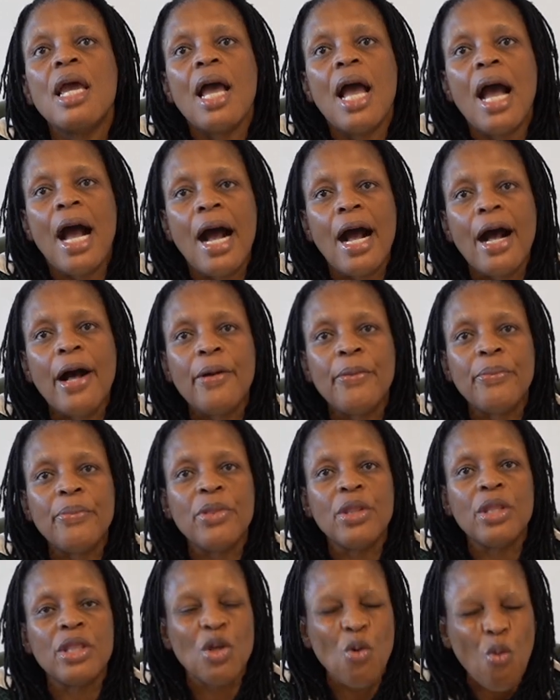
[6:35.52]

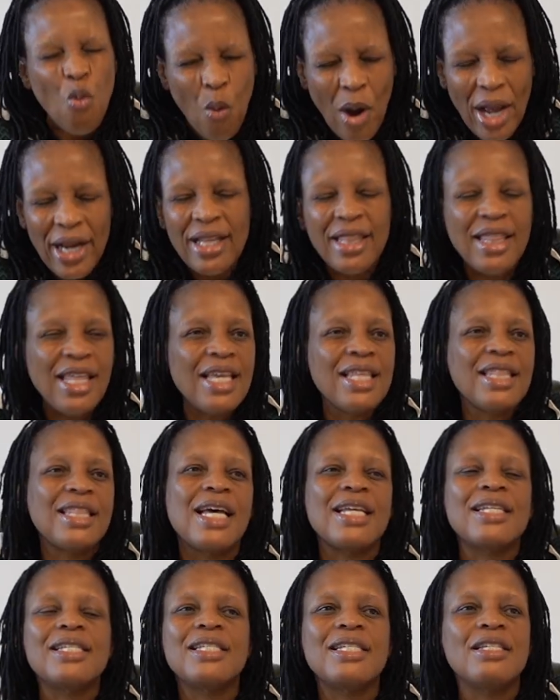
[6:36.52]
the one thing
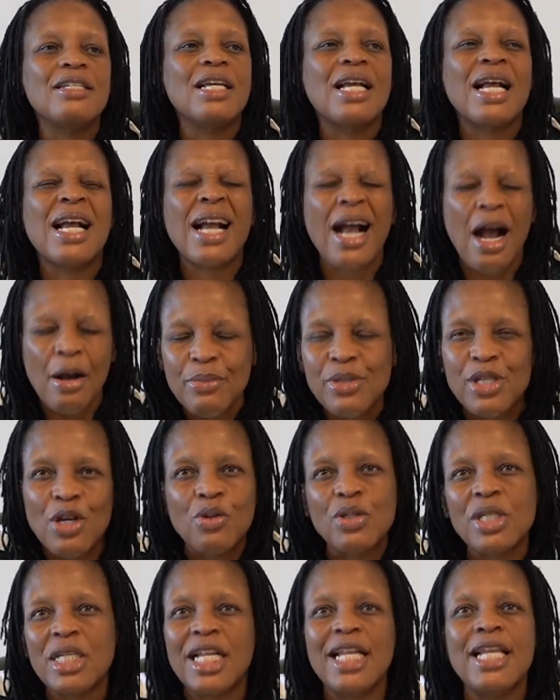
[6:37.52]
that comes
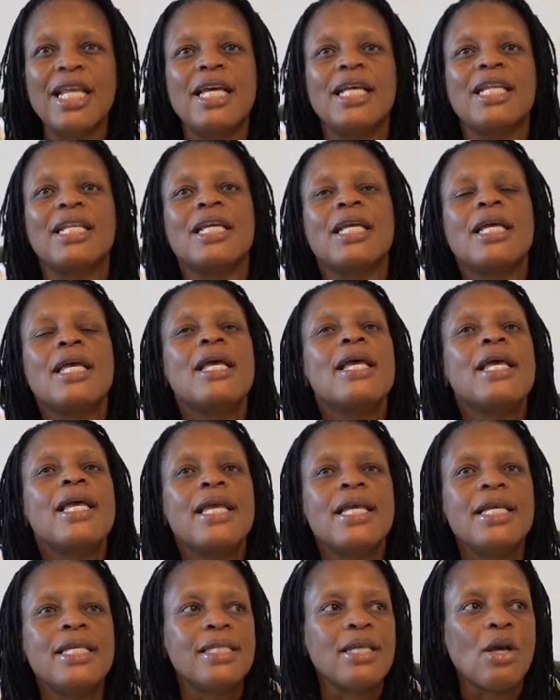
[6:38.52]
out clearly
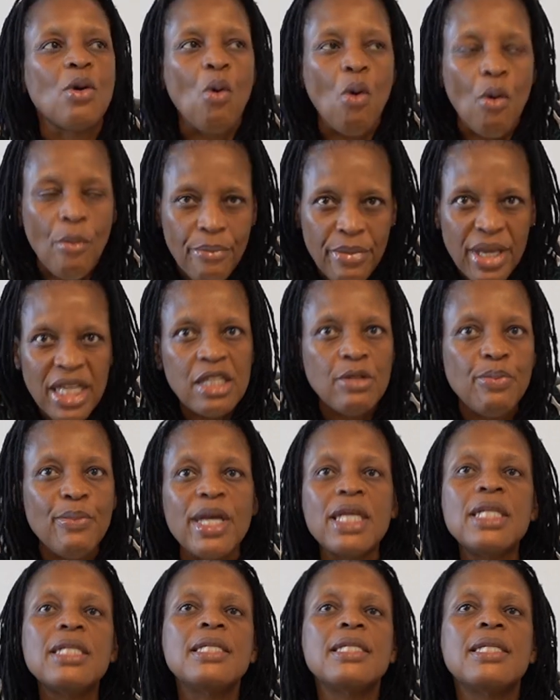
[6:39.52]
is a
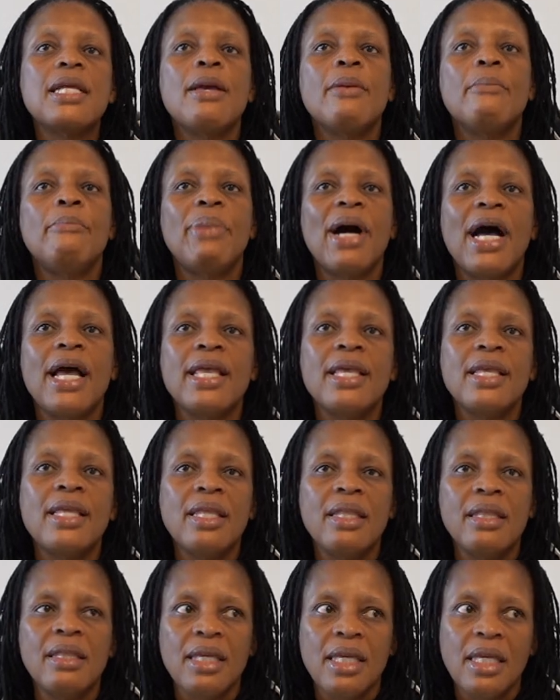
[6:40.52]
commitment by
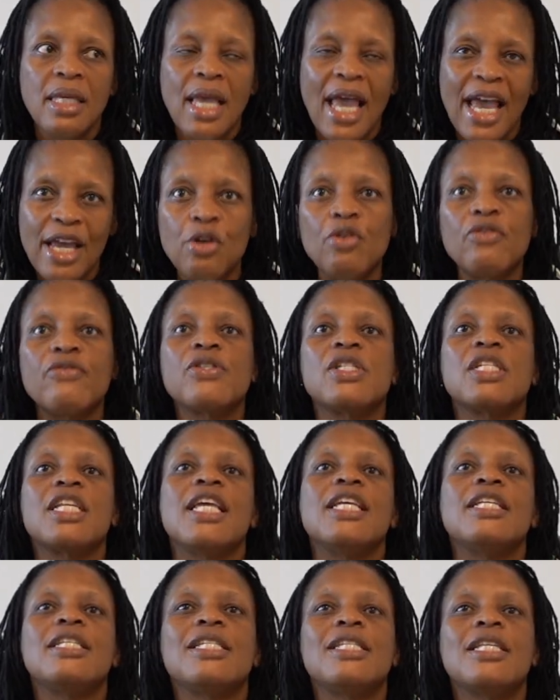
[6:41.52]
the head of
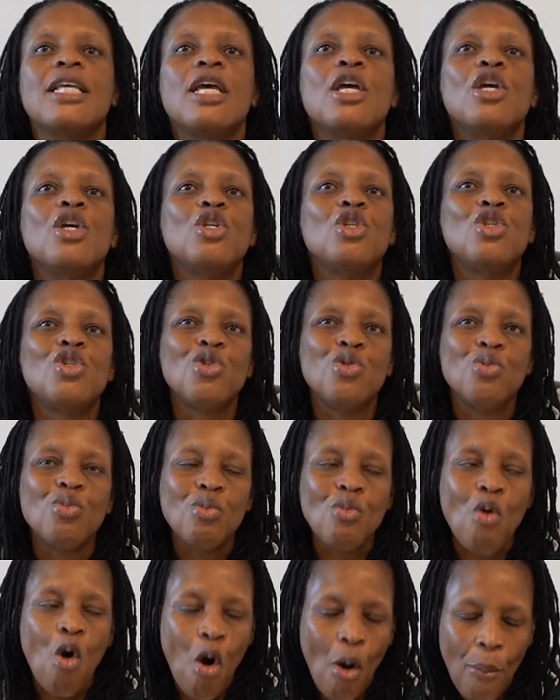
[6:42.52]
state
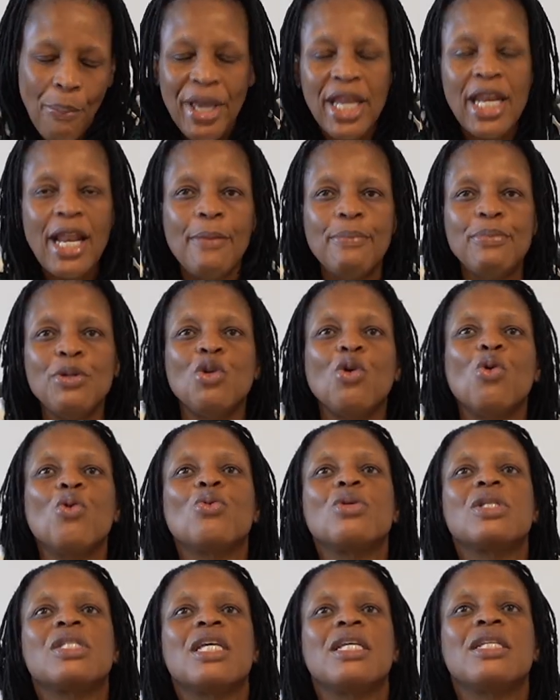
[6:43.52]
to open up
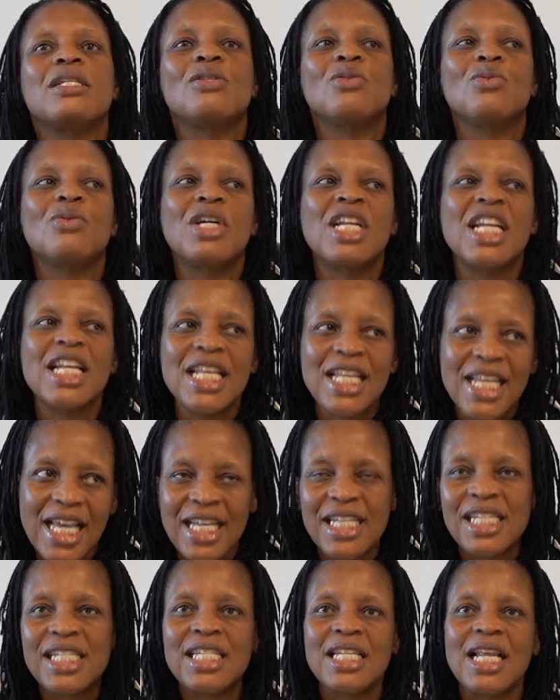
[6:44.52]
doors and to
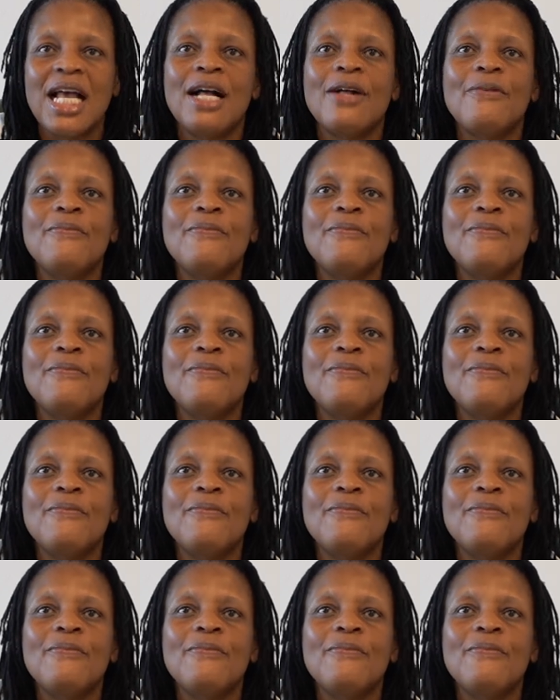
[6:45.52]
create